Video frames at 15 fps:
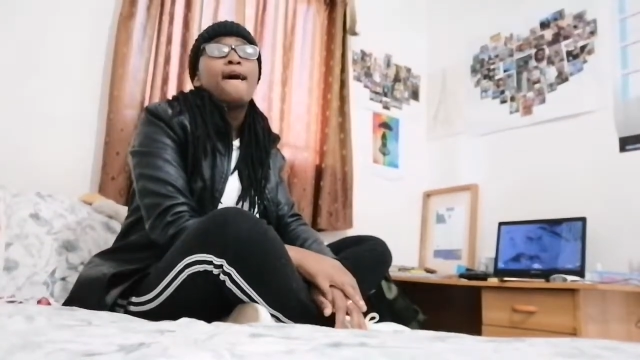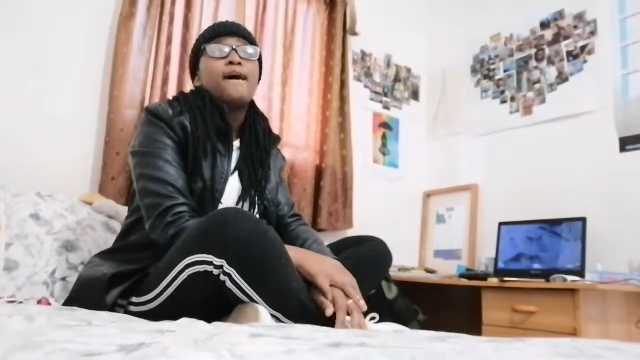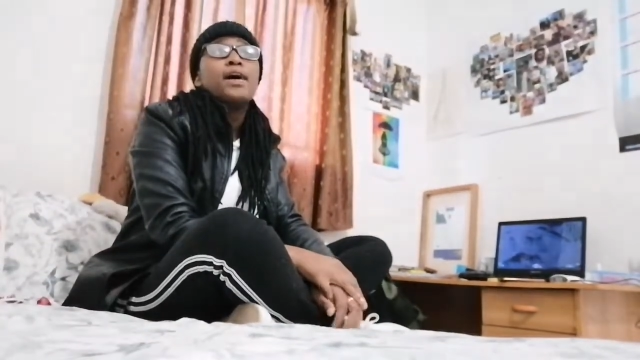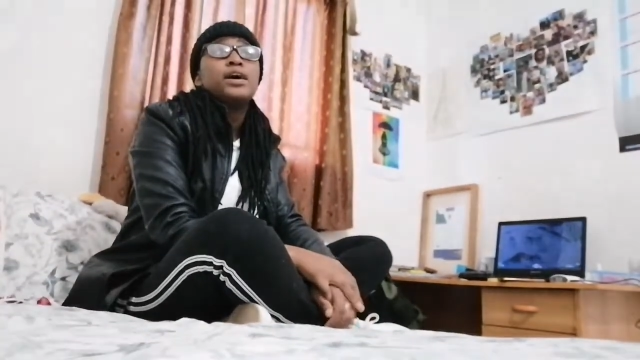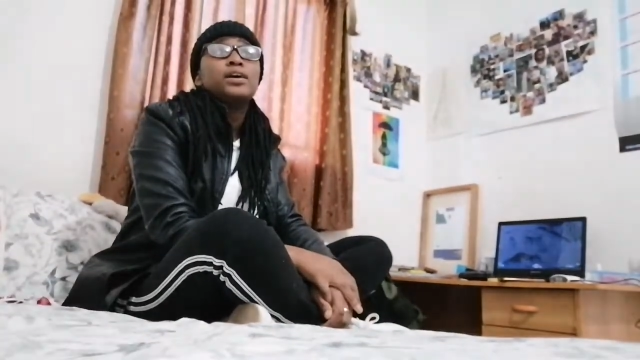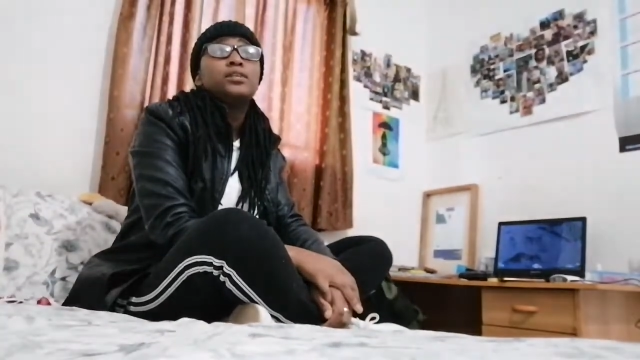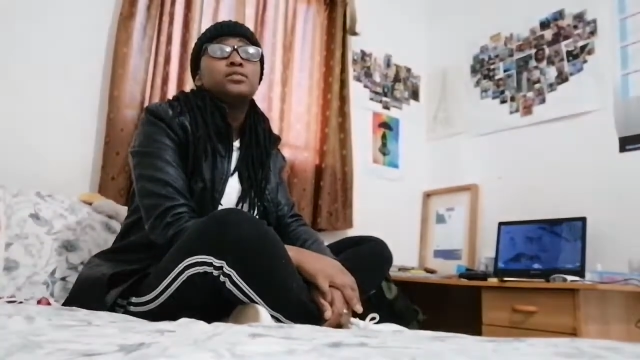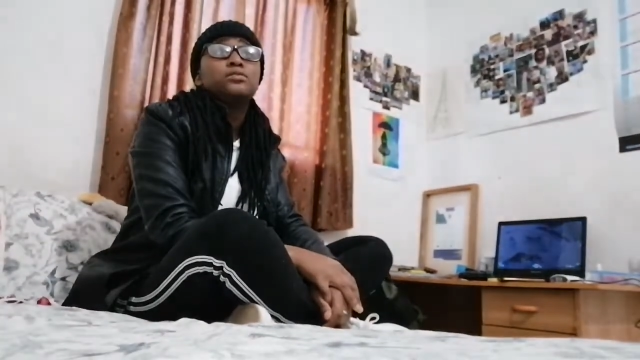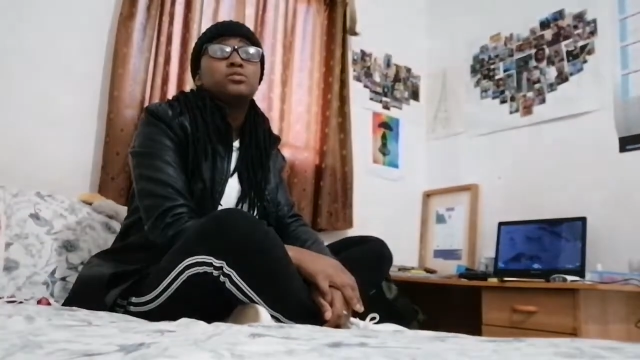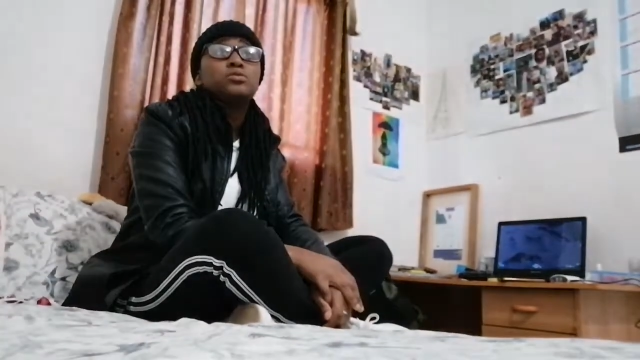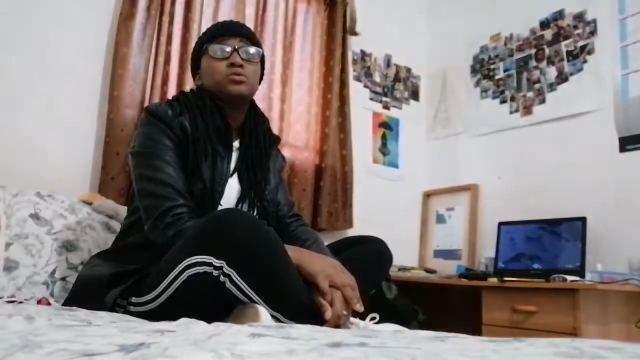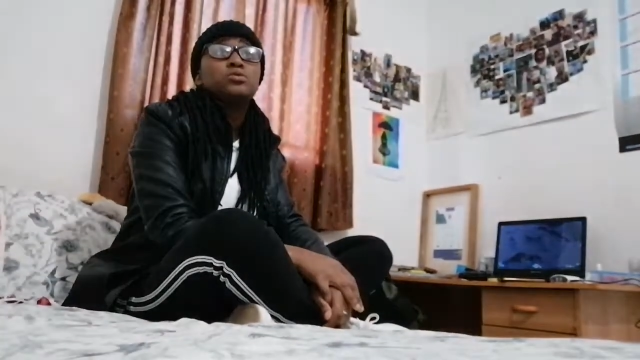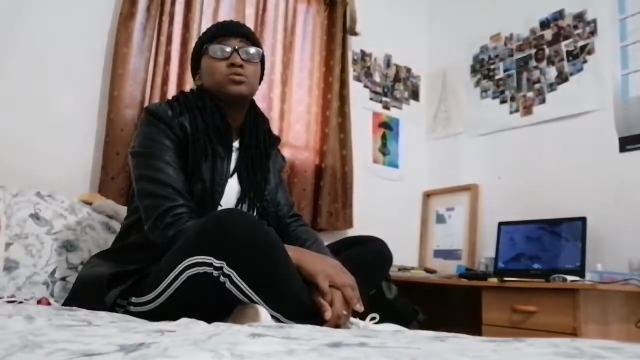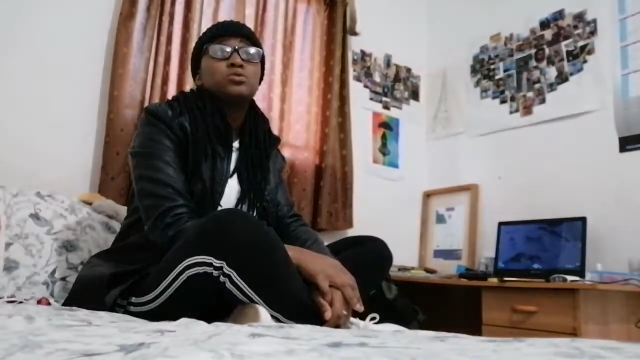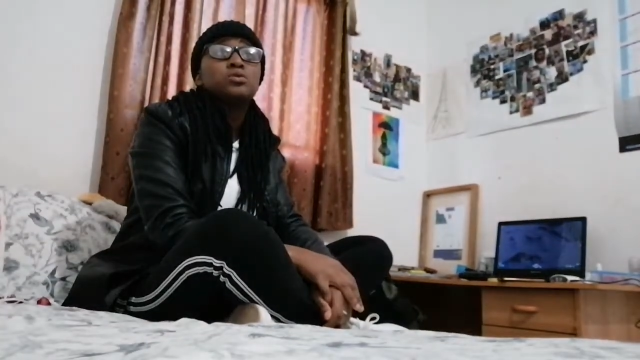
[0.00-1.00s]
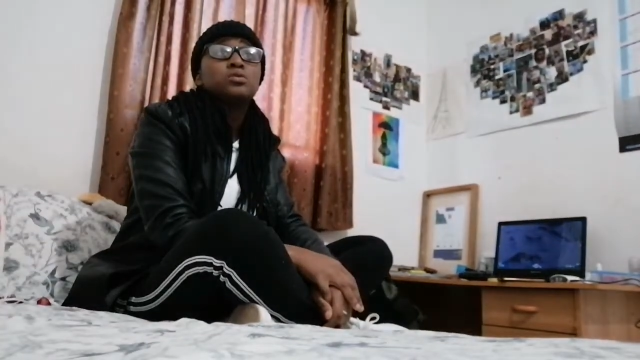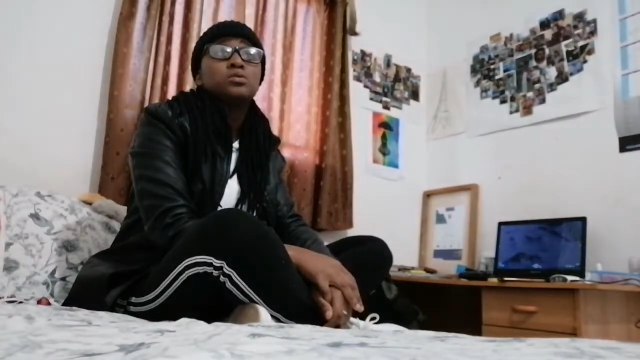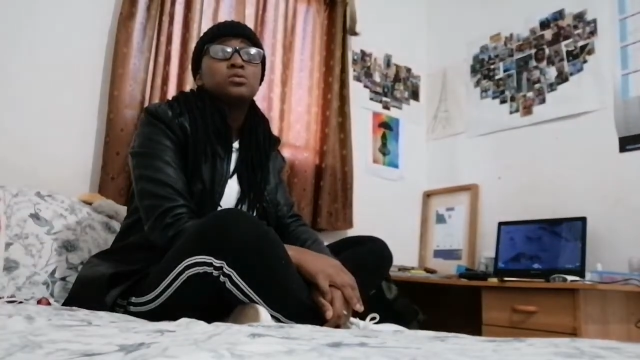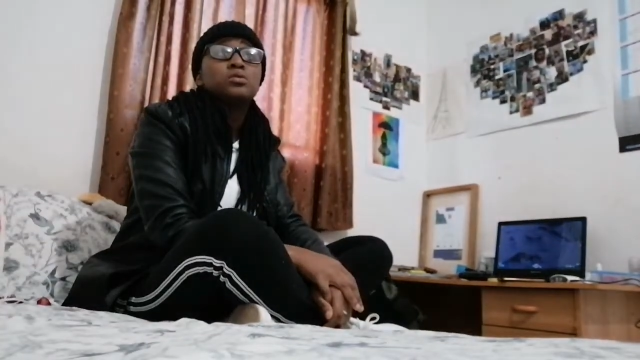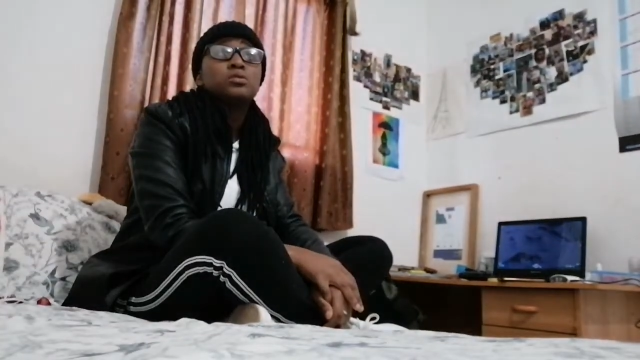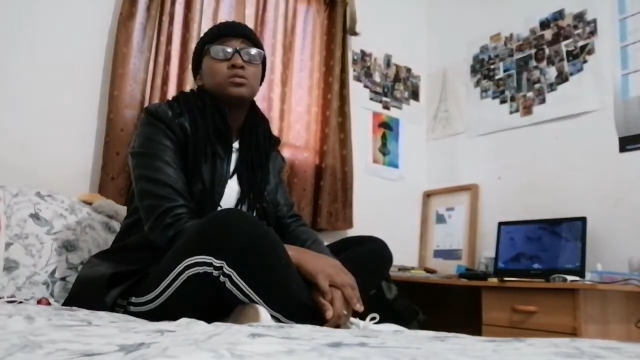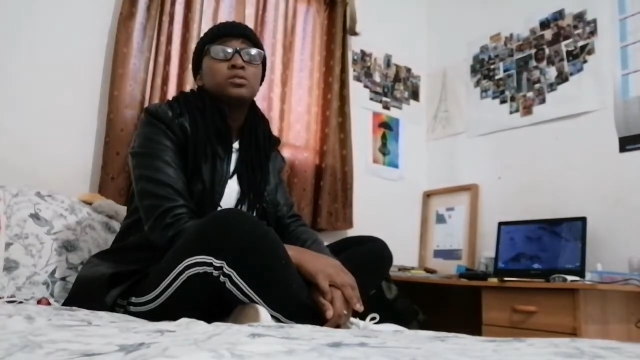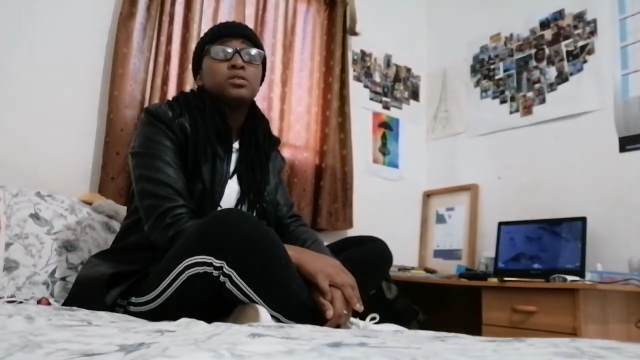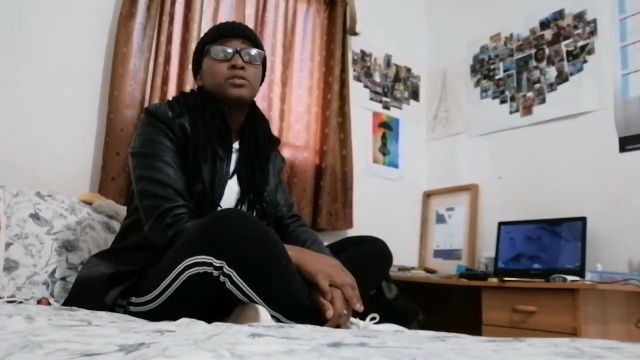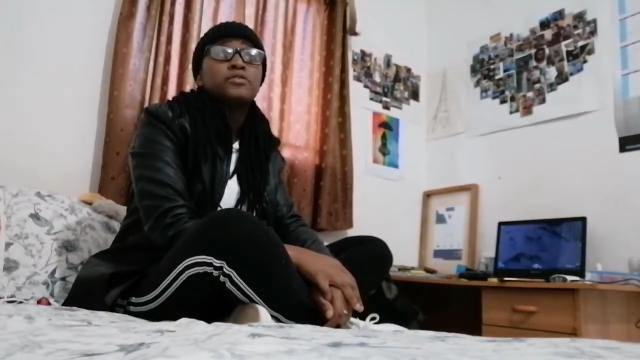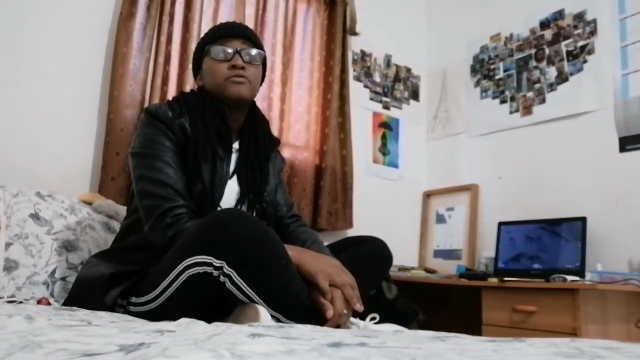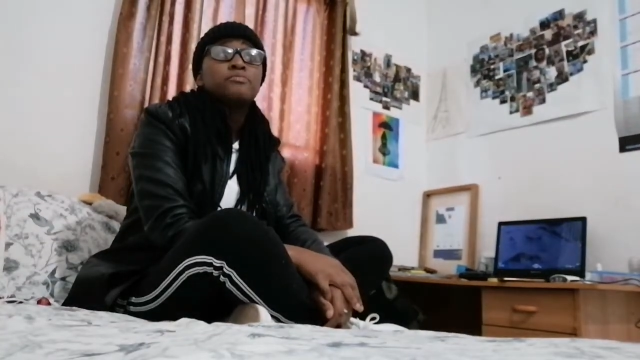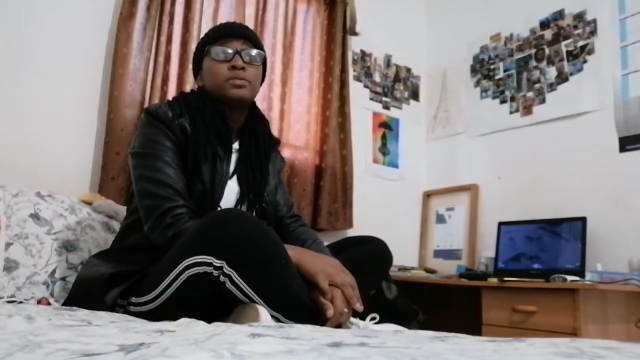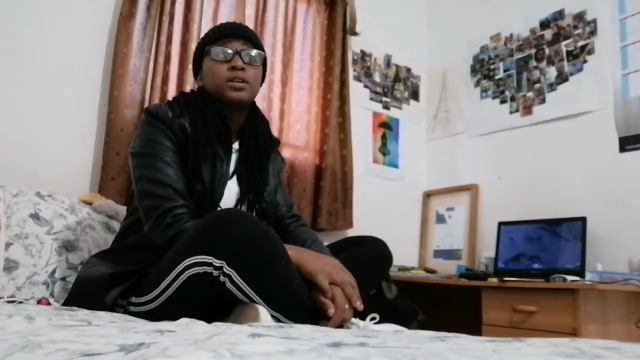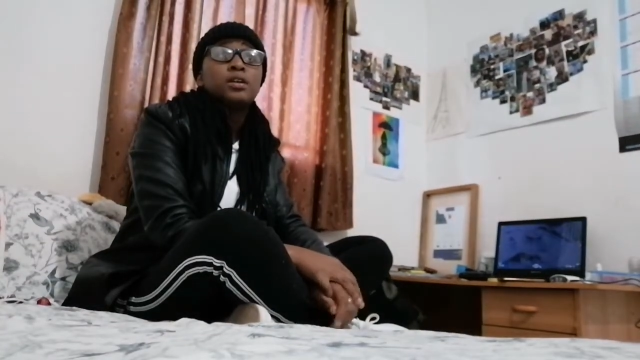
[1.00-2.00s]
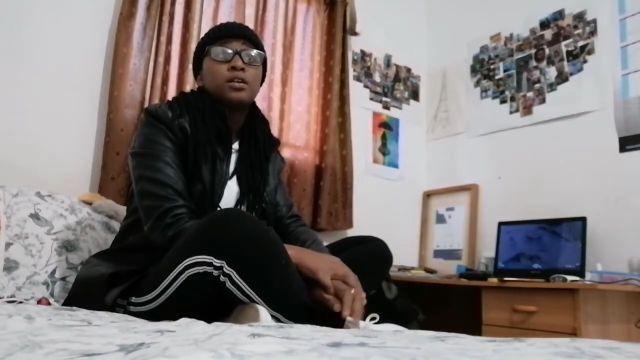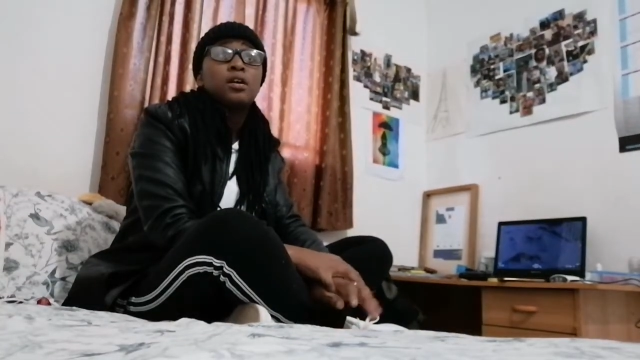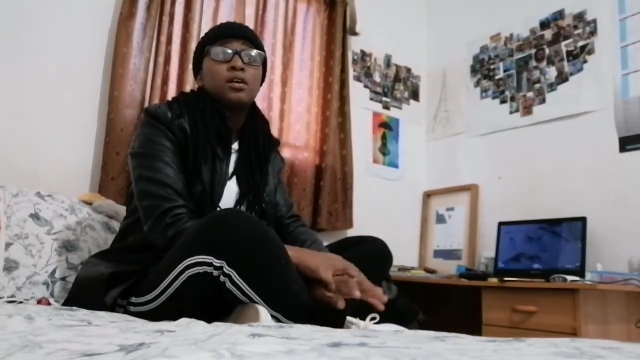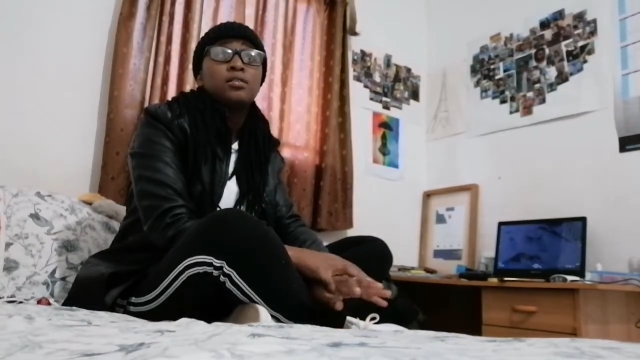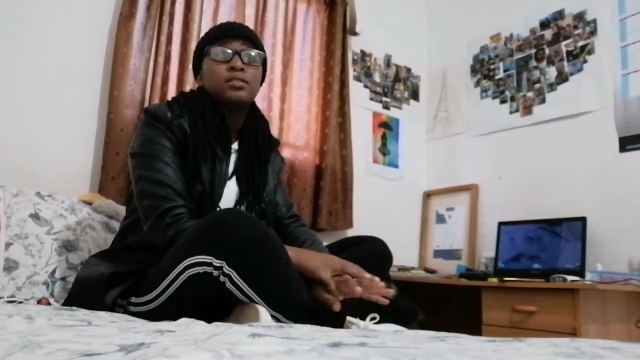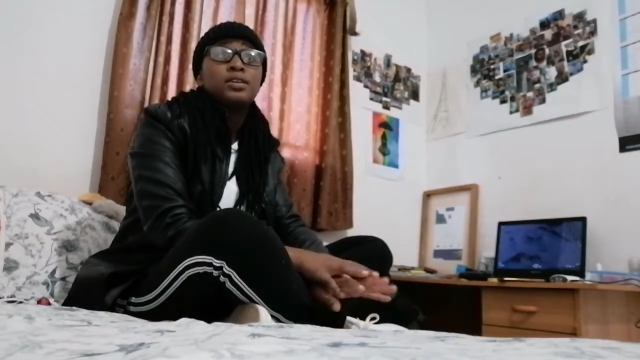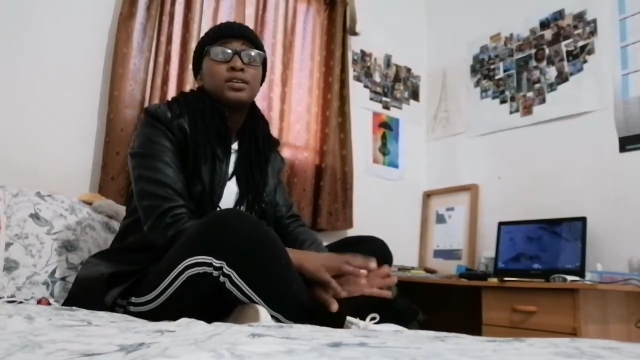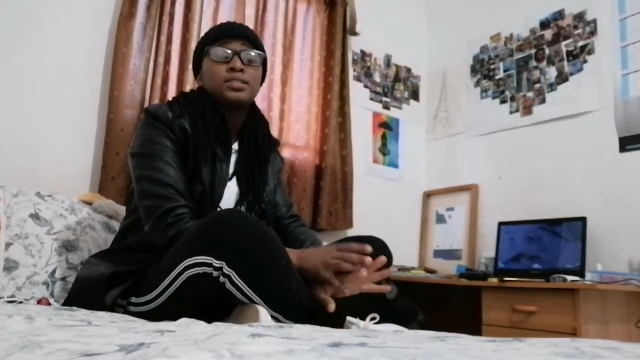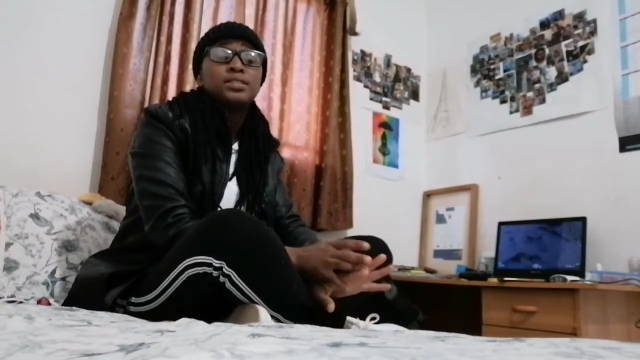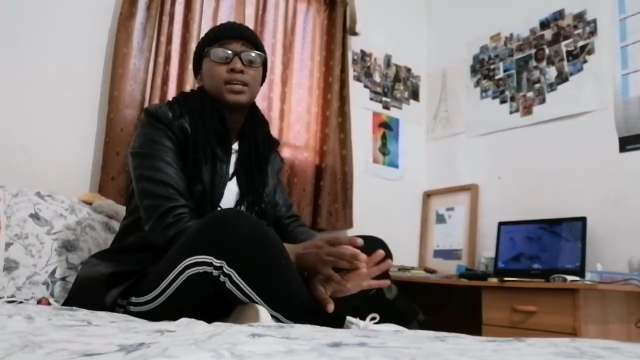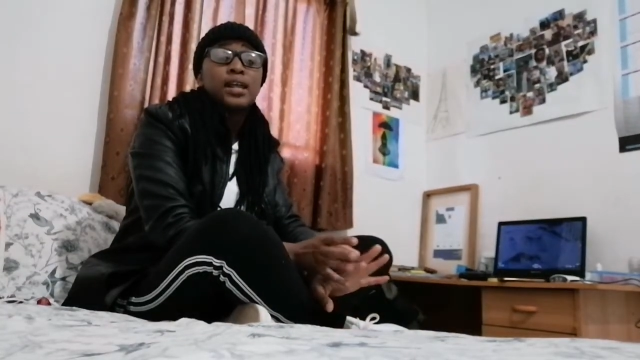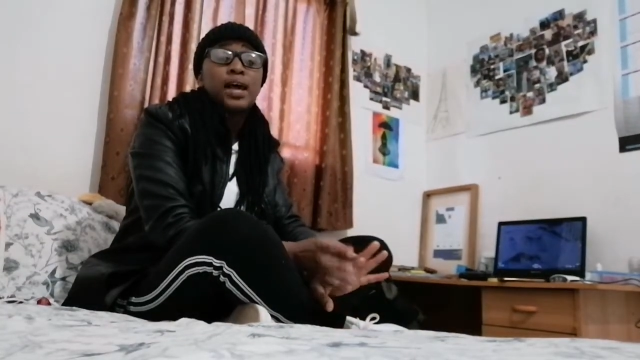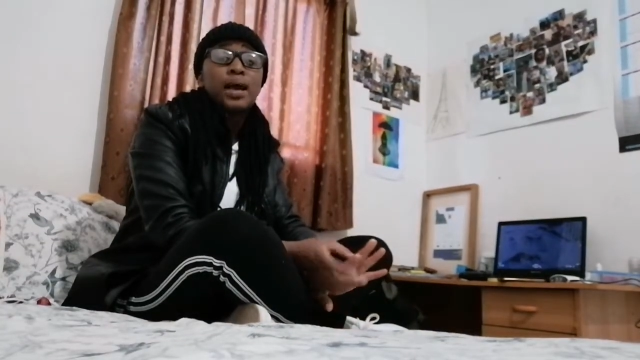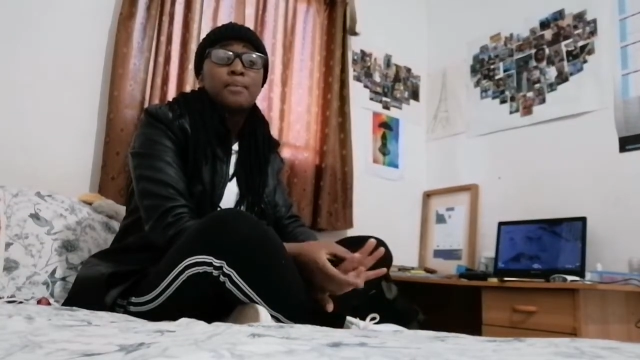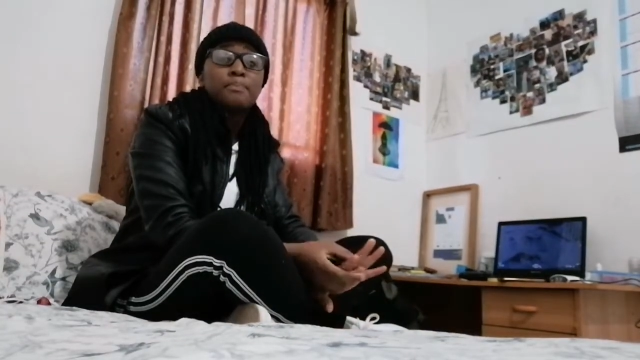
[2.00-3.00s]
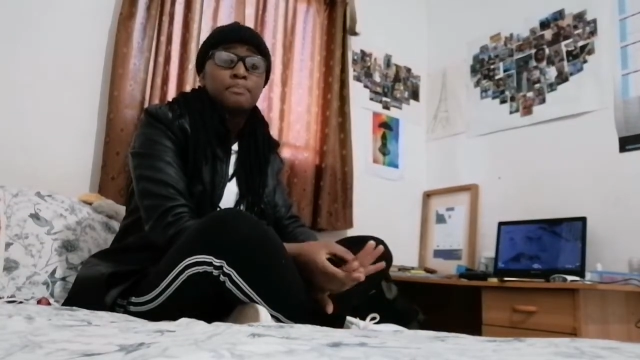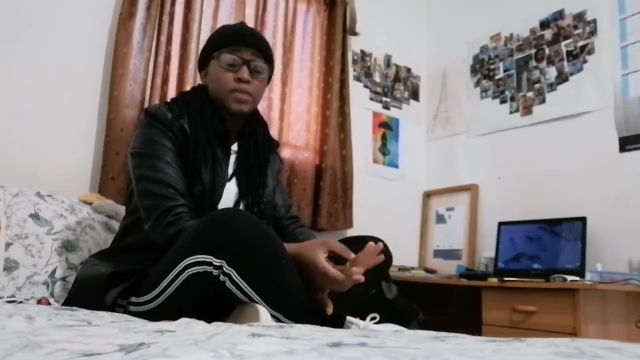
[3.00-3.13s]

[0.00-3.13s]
and also there have been a lot of things that have